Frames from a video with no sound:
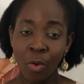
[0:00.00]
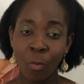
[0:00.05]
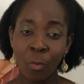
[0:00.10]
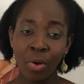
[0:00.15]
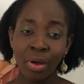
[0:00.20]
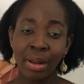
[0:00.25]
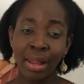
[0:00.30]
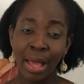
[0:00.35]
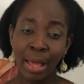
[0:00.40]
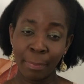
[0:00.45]

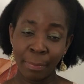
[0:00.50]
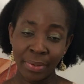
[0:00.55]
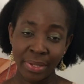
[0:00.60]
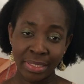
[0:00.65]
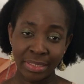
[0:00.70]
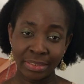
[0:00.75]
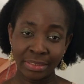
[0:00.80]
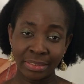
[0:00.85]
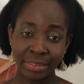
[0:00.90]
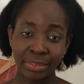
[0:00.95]
What
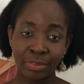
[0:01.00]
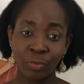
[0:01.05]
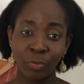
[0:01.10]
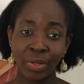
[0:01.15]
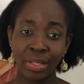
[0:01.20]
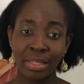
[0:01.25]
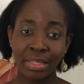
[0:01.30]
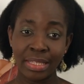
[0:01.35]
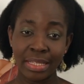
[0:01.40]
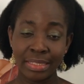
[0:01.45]
happens
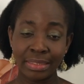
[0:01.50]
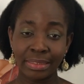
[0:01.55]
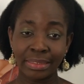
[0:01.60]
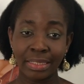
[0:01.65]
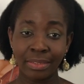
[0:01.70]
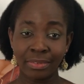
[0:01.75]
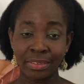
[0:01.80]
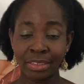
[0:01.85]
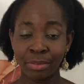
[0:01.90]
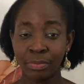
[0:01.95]
when these
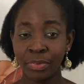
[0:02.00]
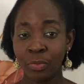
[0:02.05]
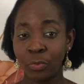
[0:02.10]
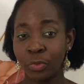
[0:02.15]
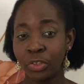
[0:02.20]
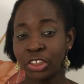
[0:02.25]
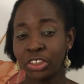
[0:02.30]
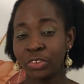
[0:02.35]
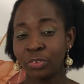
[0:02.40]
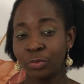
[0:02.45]
cells have been
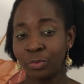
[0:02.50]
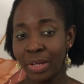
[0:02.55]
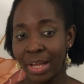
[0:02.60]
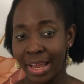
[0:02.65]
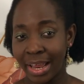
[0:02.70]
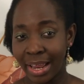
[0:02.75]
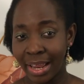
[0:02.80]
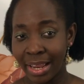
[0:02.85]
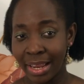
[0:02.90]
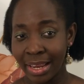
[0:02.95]
washed
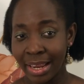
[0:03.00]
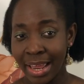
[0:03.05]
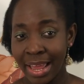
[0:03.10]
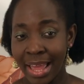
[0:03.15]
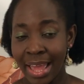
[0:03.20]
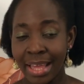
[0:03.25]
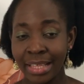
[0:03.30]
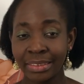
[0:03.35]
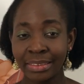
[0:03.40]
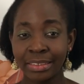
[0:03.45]
away
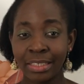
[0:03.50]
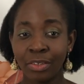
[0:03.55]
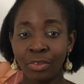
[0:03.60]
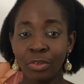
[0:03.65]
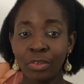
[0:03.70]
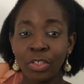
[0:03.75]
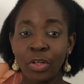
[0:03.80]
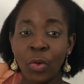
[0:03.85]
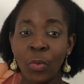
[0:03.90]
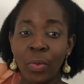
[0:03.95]
is that
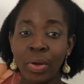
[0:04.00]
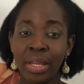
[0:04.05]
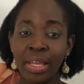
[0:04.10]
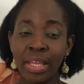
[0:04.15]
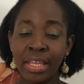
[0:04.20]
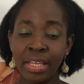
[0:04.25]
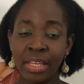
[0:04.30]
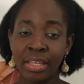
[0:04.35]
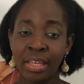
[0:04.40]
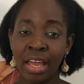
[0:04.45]
not only are
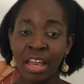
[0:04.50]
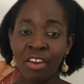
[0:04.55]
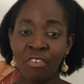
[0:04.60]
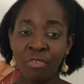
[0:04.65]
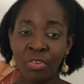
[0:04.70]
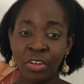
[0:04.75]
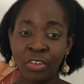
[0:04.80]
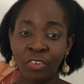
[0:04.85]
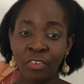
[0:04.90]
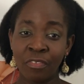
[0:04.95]
you
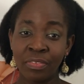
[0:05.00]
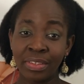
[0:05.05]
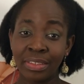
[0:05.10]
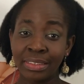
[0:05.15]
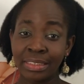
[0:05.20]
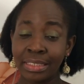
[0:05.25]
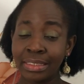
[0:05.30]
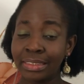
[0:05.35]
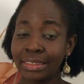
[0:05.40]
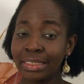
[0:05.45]
getting rid of the
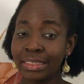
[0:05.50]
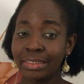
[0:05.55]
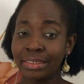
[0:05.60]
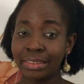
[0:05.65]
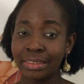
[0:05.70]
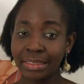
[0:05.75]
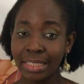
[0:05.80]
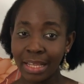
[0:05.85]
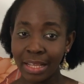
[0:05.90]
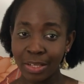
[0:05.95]
dead skin
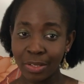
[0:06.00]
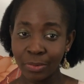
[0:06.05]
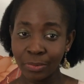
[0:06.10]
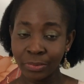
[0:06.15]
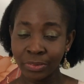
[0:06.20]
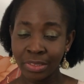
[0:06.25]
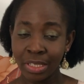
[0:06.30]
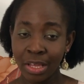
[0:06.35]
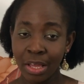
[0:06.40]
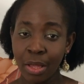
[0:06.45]

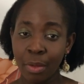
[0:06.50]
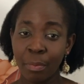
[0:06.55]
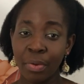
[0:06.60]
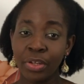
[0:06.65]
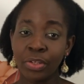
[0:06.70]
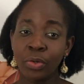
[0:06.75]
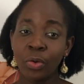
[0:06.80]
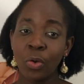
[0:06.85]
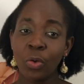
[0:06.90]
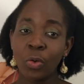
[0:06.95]
cells,
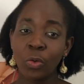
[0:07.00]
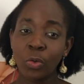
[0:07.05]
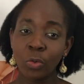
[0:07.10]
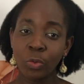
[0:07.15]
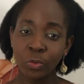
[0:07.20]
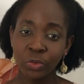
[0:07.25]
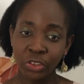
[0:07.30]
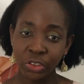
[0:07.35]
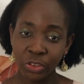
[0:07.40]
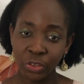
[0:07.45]
but you're
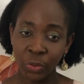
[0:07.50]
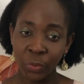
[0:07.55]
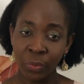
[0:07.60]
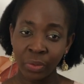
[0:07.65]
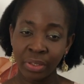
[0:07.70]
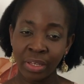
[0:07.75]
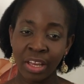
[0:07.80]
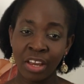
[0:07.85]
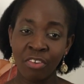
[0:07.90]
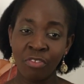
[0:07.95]

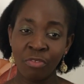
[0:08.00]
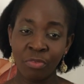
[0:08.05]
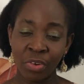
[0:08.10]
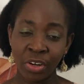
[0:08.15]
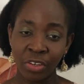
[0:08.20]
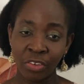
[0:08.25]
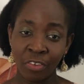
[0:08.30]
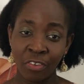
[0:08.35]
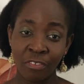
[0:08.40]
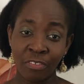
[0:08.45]
also getting
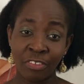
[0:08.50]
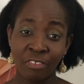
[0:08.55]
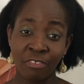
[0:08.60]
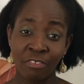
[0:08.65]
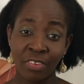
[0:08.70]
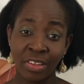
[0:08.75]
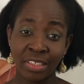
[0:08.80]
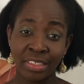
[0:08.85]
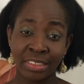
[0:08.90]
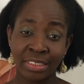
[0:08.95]
rid of the
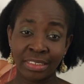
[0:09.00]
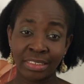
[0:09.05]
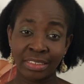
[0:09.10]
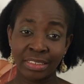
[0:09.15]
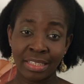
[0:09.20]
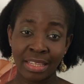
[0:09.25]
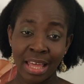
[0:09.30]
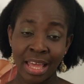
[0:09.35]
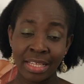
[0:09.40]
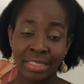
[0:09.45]

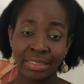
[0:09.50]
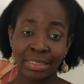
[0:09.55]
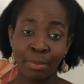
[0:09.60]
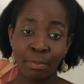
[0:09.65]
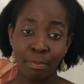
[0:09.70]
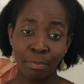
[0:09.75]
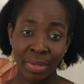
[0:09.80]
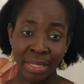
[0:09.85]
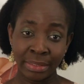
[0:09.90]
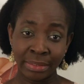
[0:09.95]
fats that is
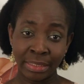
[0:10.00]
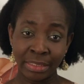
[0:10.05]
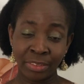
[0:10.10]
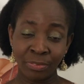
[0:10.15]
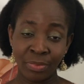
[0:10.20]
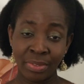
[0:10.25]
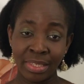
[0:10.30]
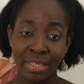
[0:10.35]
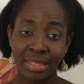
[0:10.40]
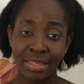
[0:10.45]

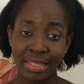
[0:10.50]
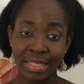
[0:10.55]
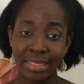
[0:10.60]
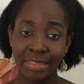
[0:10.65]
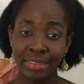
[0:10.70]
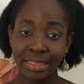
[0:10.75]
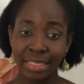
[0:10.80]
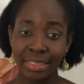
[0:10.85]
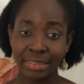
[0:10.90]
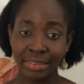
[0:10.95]
embedded within
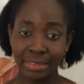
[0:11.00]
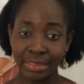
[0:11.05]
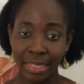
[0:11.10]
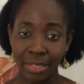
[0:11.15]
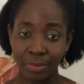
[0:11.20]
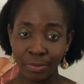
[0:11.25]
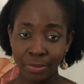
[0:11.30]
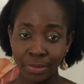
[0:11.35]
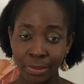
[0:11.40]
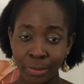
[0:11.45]
these skin
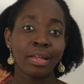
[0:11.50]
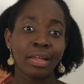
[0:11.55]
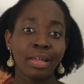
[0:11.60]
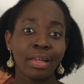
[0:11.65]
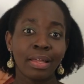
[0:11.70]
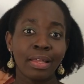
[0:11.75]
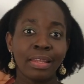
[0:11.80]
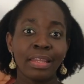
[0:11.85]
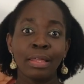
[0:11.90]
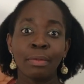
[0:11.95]
cells.
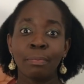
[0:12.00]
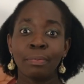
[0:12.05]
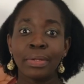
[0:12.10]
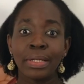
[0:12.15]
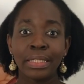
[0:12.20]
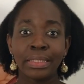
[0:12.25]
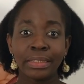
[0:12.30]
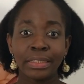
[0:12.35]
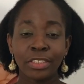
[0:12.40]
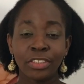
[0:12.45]
The
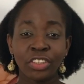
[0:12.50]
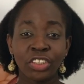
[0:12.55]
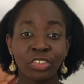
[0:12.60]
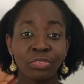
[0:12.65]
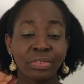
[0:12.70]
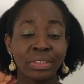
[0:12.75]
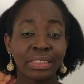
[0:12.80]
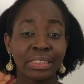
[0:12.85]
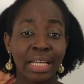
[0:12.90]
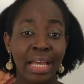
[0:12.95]
ability
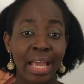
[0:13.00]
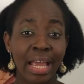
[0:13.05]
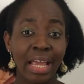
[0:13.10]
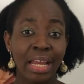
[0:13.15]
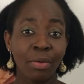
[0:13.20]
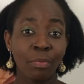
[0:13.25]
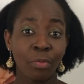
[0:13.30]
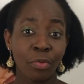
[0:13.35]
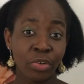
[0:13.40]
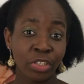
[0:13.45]
to
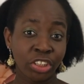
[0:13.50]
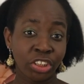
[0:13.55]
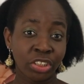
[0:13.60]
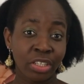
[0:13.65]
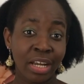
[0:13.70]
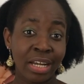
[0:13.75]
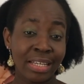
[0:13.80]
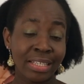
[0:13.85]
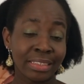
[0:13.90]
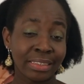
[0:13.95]
retain
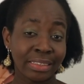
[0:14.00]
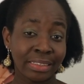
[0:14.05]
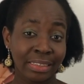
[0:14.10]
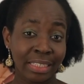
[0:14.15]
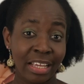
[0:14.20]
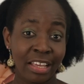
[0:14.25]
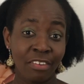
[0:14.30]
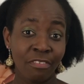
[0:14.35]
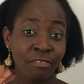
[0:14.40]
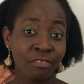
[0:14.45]
moisture in your
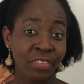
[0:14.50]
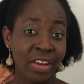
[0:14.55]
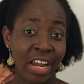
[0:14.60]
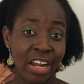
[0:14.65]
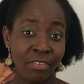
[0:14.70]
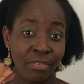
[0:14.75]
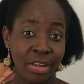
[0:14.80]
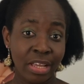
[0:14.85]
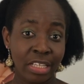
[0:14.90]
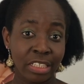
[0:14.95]
skin
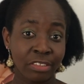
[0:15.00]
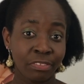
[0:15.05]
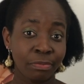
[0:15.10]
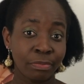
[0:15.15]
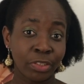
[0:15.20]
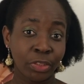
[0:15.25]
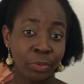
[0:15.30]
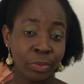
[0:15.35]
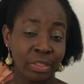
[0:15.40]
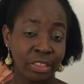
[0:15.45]
varies
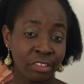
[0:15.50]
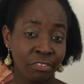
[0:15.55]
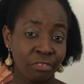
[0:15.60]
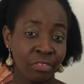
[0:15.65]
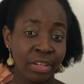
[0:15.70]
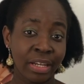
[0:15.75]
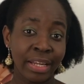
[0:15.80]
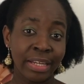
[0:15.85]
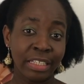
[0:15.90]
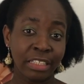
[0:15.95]
between
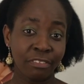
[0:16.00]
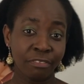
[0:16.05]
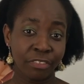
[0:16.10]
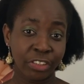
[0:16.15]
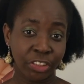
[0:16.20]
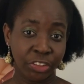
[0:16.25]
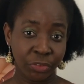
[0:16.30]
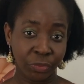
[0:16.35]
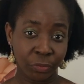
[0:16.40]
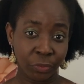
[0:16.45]
different
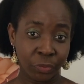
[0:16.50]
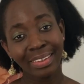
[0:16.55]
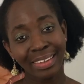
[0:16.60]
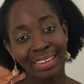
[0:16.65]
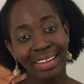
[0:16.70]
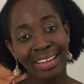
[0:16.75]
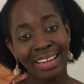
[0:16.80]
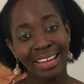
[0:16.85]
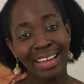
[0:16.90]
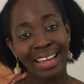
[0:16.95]
individuals.
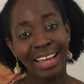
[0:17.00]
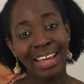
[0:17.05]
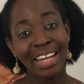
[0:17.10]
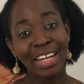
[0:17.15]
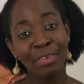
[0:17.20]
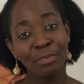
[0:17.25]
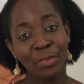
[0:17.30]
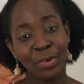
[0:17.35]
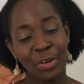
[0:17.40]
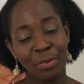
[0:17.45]

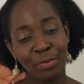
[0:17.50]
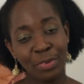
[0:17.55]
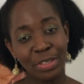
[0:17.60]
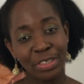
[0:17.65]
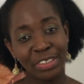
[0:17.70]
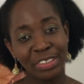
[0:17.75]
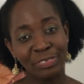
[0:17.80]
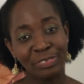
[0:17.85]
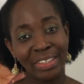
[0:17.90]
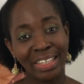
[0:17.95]
In a
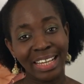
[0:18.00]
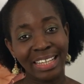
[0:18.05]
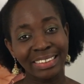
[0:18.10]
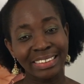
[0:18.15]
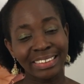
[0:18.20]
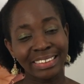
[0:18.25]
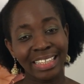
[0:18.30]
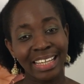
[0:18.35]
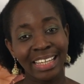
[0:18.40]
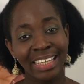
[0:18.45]
moment, we're going
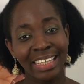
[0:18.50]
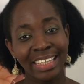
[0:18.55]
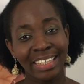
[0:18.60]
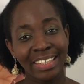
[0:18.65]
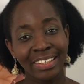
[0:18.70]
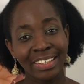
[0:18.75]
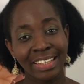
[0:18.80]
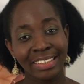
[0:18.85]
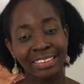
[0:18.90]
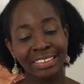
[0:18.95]
to take a
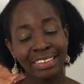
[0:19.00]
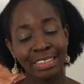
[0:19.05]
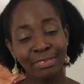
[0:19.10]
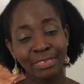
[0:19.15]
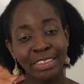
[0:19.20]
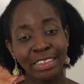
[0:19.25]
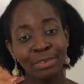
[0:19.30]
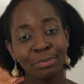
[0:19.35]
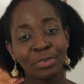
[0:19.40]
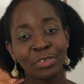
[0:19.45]
look at some
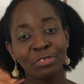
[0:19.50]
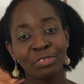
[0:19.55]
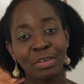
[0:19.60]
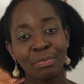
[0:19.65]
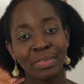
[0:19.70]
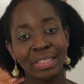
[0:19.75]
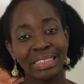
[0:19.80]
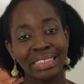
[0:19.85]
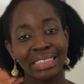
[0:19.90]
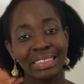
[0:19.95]
simple
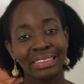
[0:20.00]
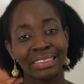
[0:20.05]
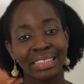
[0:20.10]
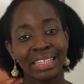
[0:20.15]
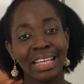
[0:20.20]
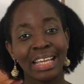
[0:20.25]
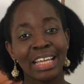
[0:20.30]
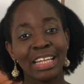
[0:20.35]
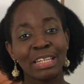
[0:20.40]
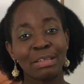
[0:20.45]
remedies
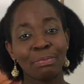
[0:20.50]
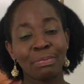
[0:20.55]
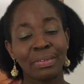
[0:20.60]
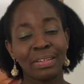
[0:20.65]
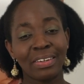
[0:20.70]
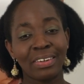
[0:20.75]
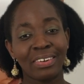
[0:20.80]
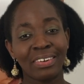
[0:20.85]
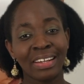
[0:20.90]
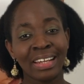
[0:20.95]
that you can
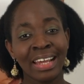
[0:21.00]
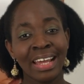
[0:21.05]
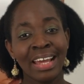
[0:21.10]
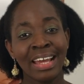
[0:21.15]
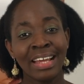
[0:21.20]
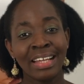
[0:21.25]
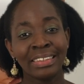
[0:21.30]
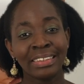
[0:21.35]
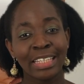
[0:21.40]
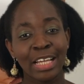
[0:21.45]
apply
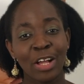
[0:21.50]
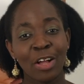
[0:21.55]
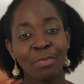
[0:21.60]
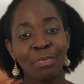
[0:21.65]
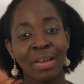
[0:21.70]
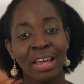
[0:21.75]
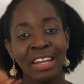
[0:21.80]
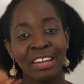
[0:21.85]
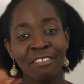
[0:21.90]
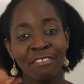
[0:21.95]
to
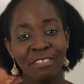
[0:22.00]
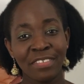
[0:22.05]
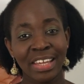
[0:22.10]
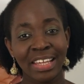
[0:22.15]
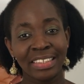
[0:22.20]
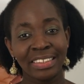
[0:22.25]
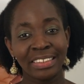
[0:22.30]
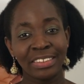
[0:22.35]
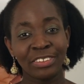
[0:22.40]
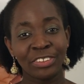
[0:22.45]
help
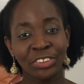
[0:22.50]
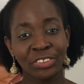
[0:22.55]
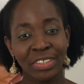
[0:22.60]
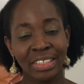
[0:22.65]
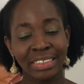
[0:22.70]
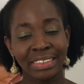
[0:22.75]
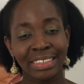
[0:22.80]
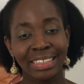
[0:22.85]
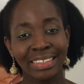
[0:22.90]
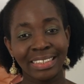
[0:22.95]
alleviate your
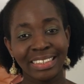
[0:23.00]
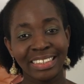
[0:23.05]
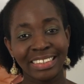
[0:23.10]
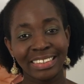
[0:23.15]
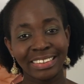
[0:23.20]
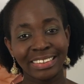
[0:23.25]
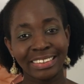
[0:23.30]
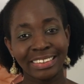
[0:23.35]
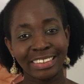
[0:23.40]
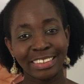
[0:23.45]
dry skin
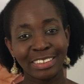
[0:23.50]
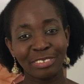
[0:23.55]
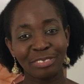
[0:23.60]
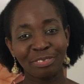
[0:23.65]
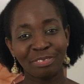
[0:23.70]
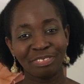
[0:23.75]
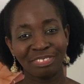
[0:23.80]
condition.